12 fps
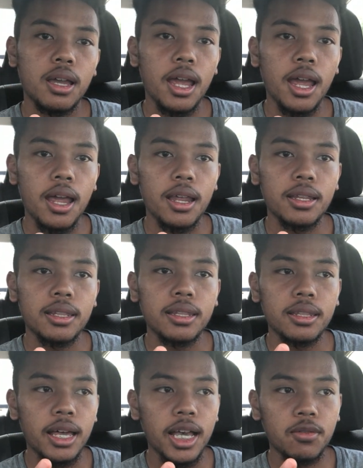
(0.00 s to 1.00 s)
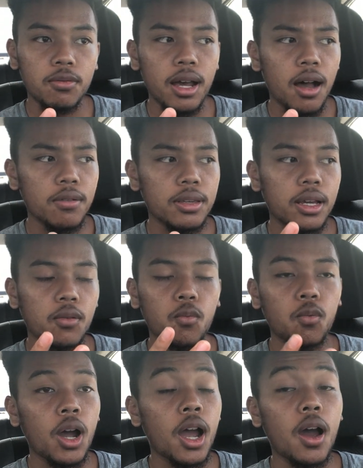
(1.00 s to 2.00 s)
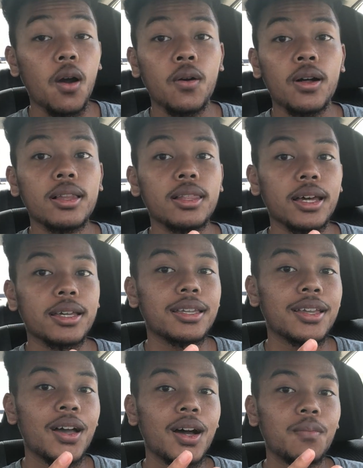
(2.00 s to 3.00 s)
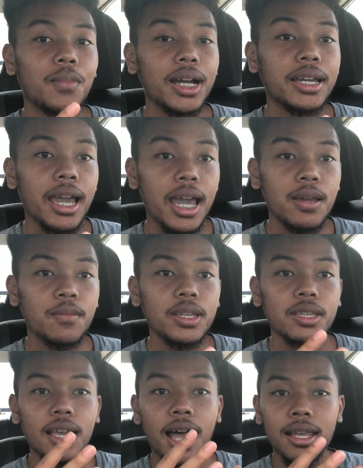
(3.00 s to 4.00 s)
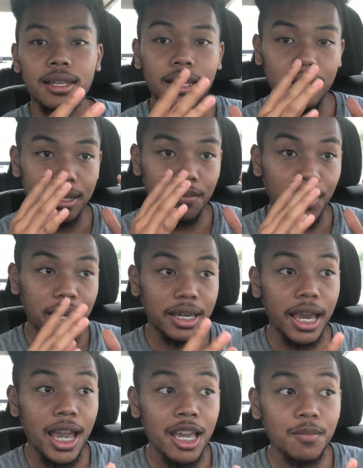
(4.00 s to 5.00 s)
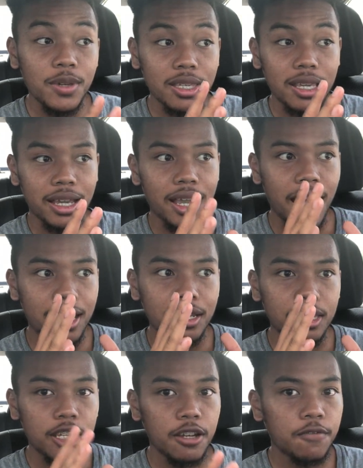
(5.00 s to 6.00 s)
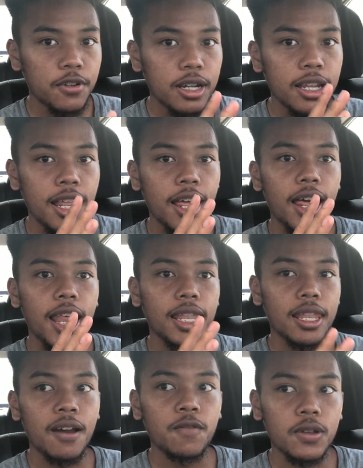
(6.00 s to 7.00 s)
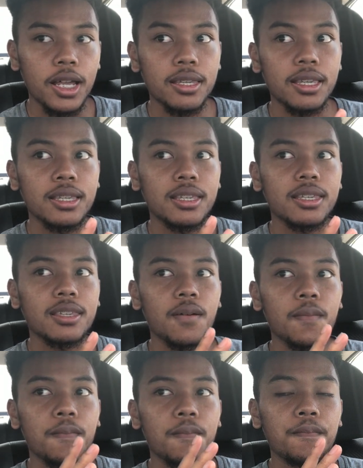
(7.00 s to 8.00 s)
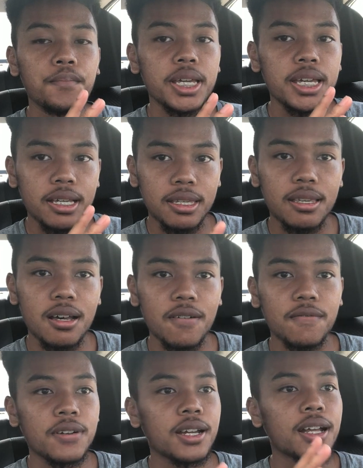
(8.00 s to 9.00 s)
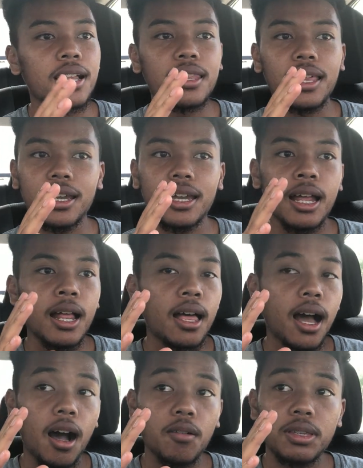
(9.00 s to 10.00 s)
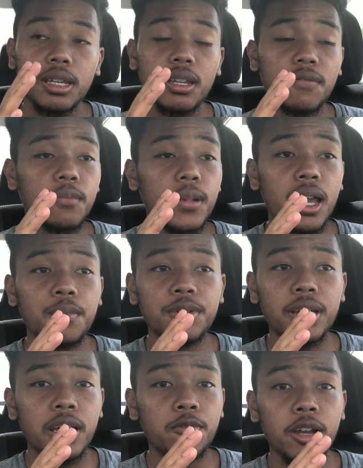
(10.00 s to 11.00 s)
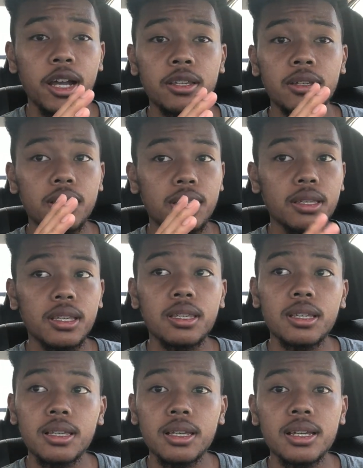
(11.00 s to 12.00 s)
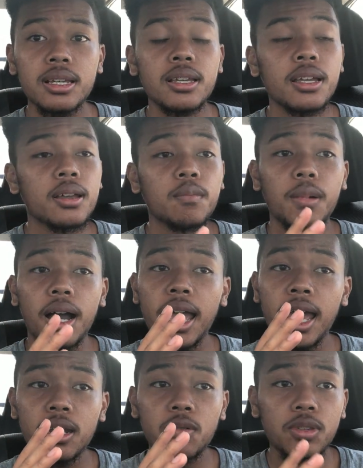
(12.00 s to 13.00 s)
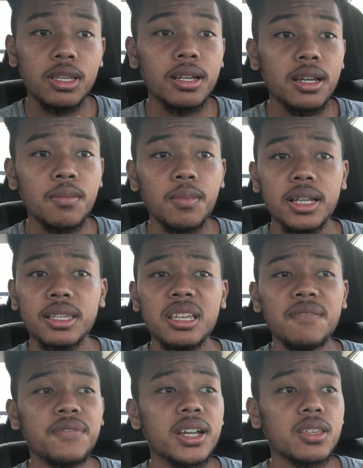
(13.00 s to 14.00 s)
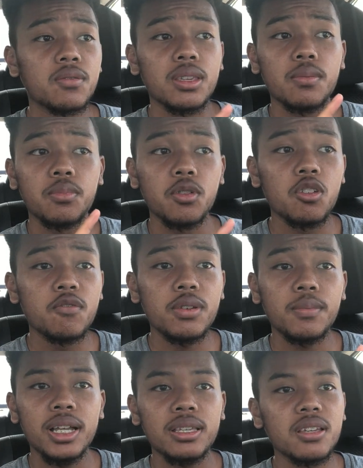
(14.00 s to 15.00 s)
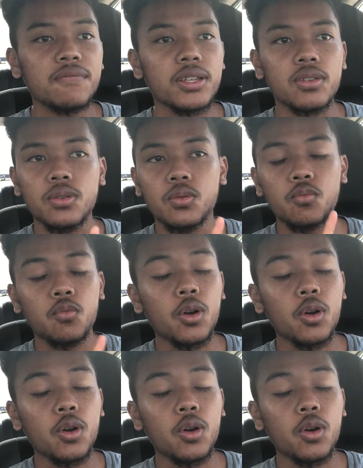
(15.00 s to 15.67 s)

and that's when I was like, wow, like my game is like at a different level. Like, this is some big stuff. Like, I was hitting from NBA range consistently. My handle was good. My defense was improving. My defense was